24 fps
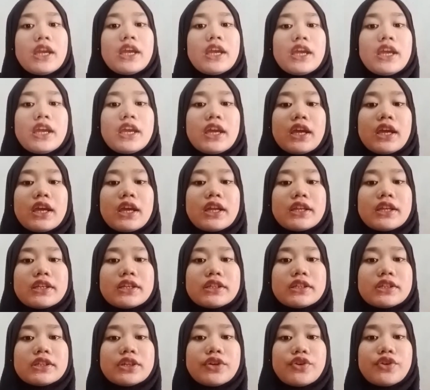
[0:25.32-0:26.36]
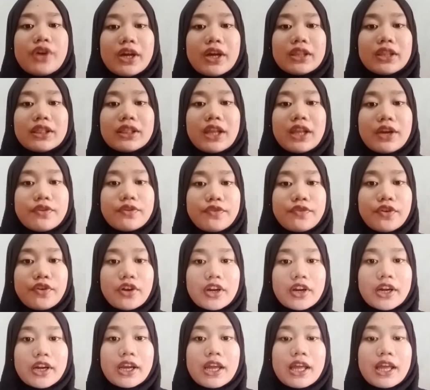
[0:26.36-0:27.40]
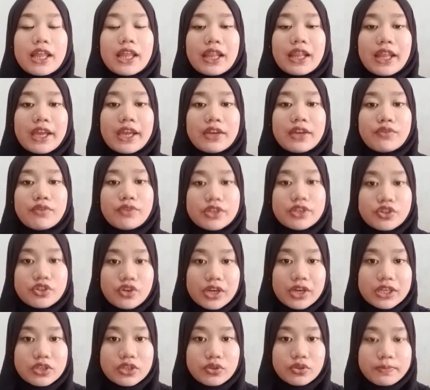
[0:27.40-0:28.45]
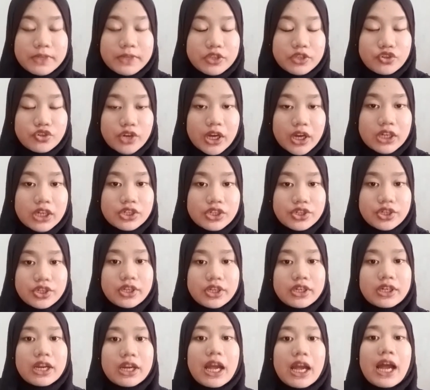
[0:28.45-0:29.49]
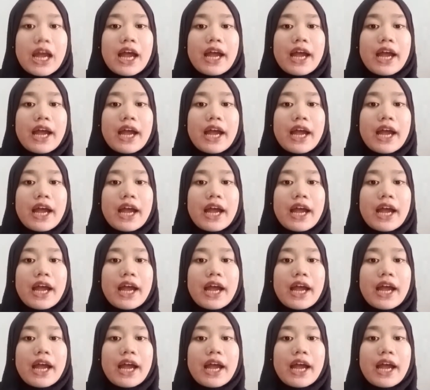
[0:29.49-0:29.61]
In the guideline for language classroom instruction,